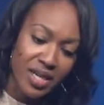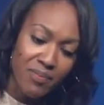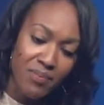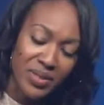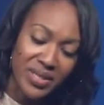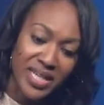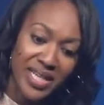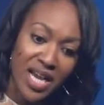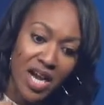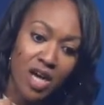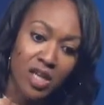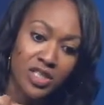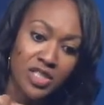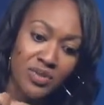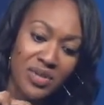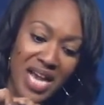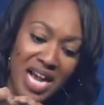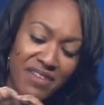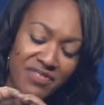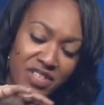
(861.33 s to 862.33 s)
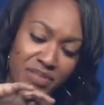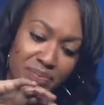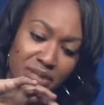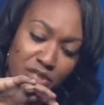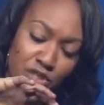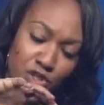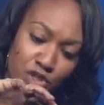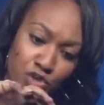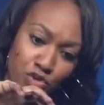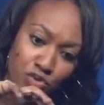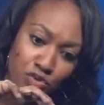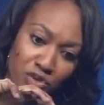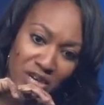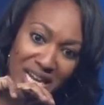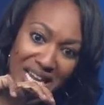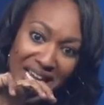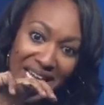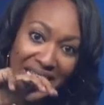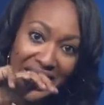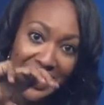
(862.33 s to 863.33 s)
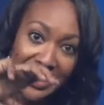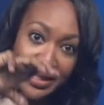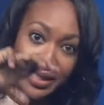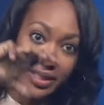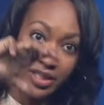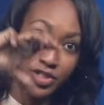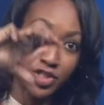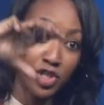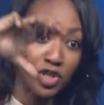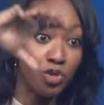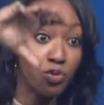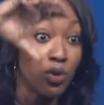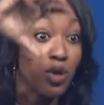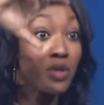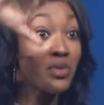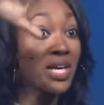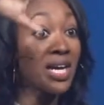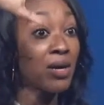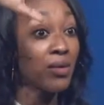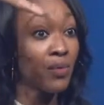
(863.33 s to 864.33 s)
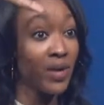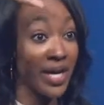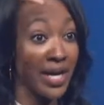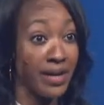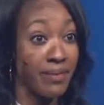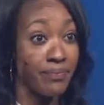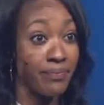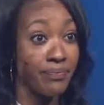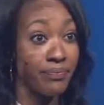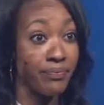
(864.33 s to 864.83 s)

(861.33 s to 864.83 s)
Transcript: but they also have to be trained to grow that way.